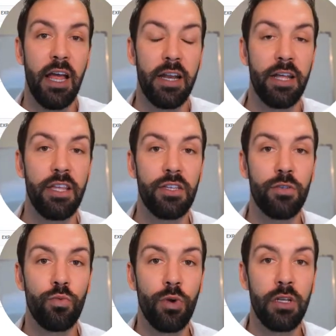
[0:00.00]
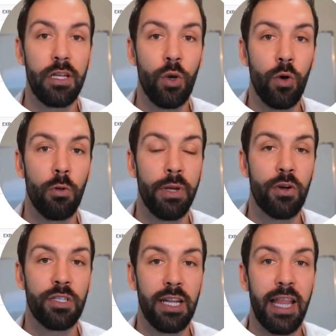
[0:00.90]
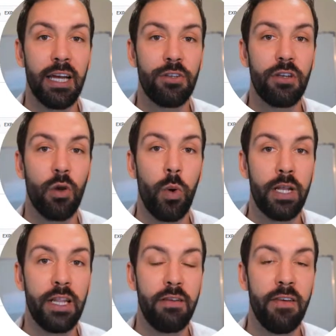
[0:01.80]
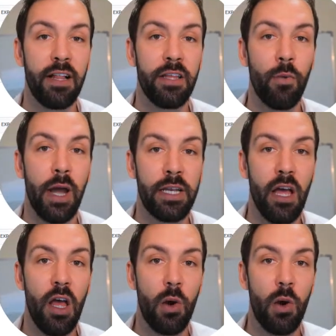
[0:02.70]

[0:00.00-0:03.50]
Now this is really cool because it allows you to quickly evaluate